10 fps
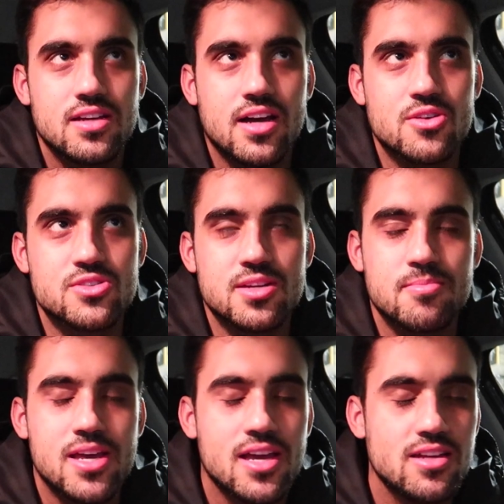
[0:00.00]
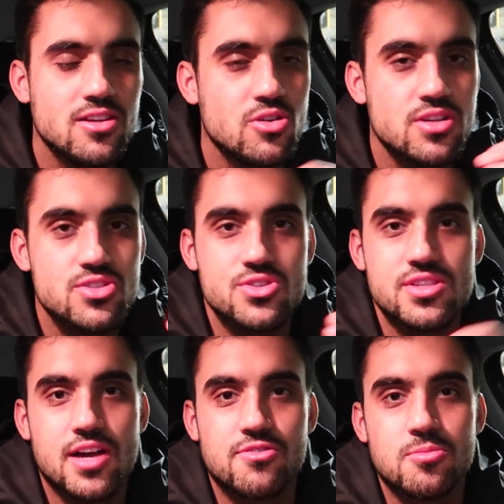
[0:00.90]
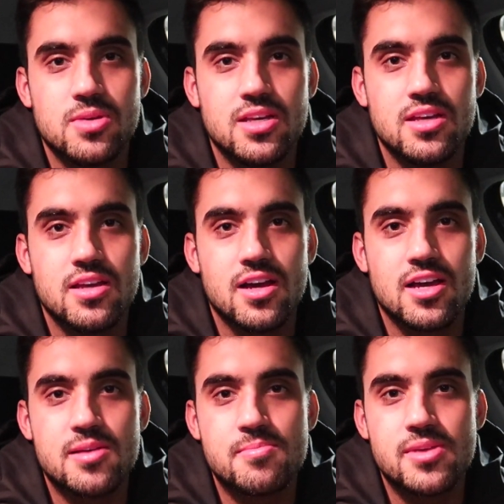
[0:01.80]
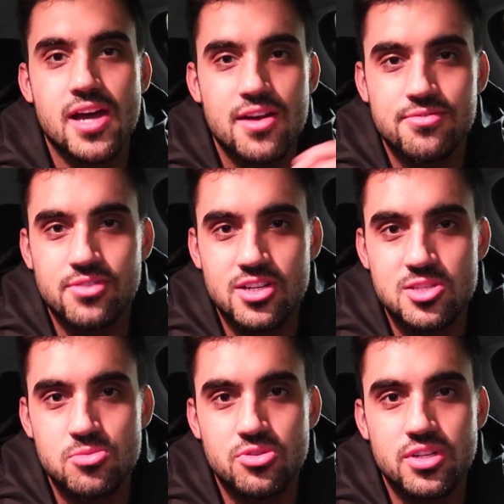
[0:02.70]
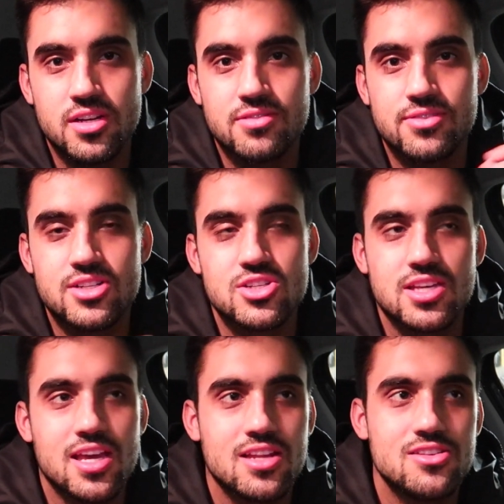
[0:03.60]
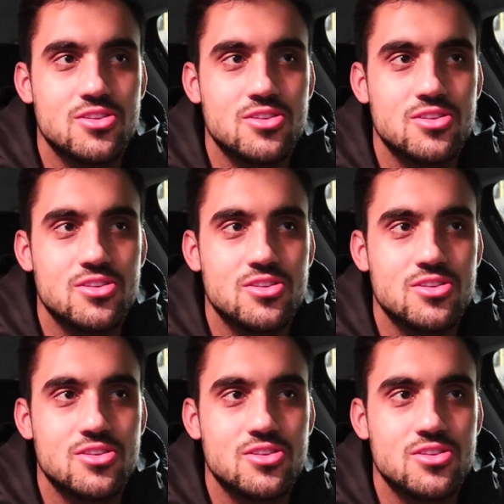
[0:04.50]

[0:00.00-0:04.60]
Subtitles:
I was like, man, yoga is just not for me. I am not flexible enough. I just can't